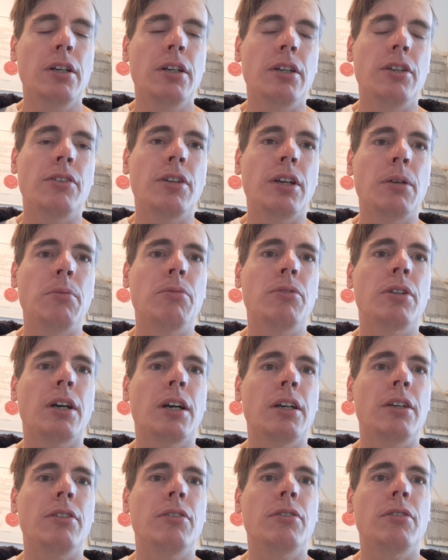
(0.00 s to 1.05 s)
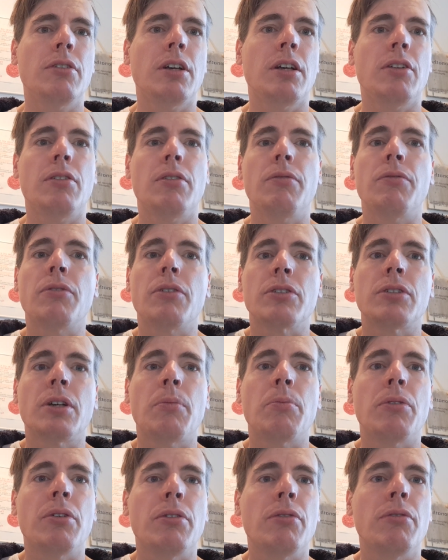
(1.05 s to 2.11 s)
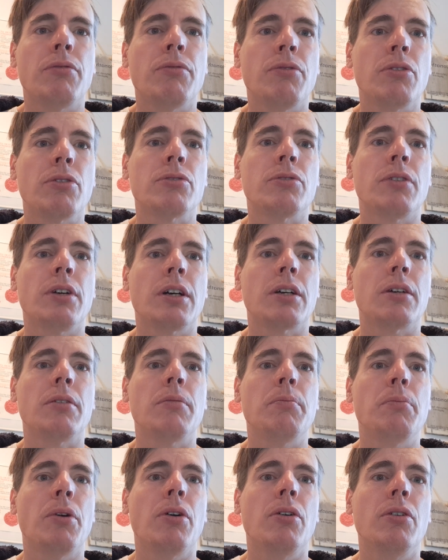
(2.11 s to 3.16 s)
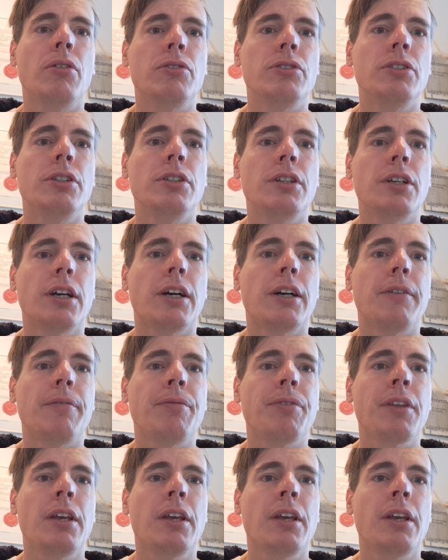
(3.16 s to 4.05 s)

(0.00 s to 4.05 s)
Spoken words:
same size as, for example, the Volkswagen Polo GTI.